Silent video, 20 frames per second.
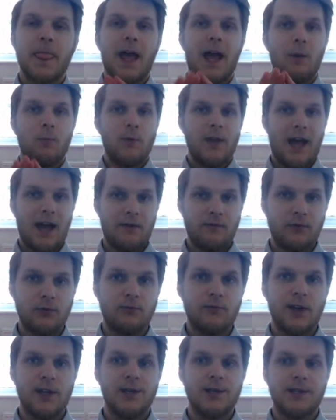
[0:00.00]
and we have the
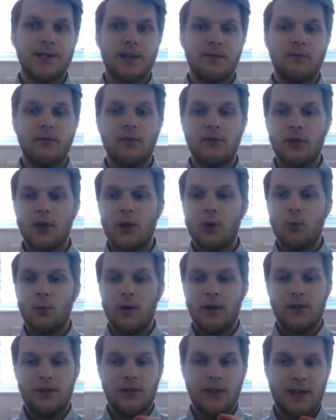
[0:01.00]
raised 7th
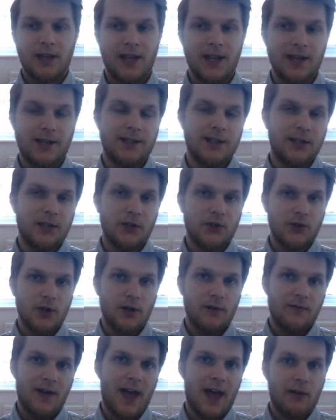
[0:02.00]
with the key signature
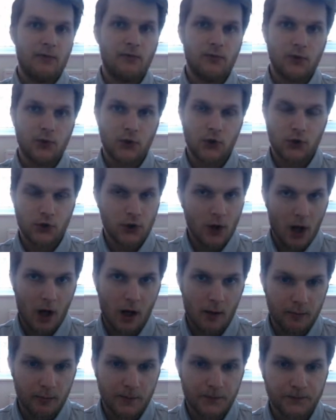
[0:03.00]
of F
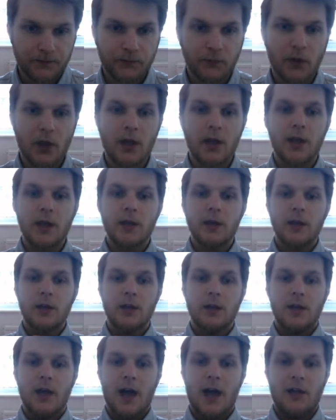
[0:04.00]
sharp.
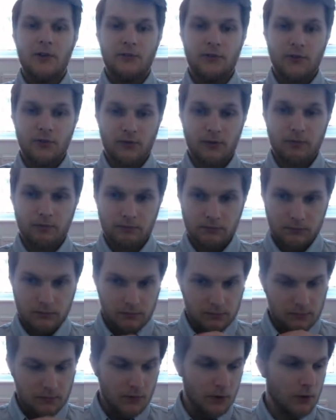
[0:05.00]
And
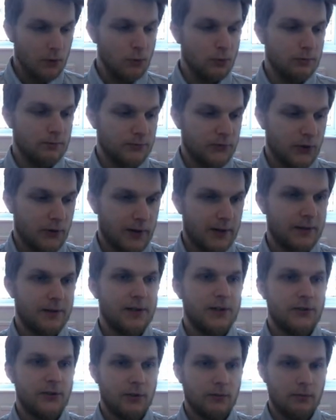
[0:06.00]
oh, sorry, I
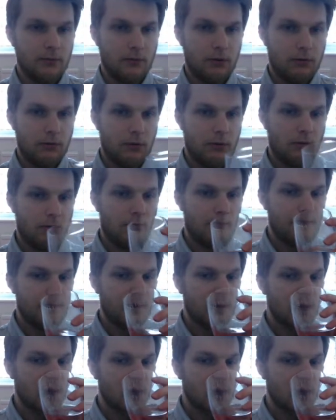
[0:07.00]
need to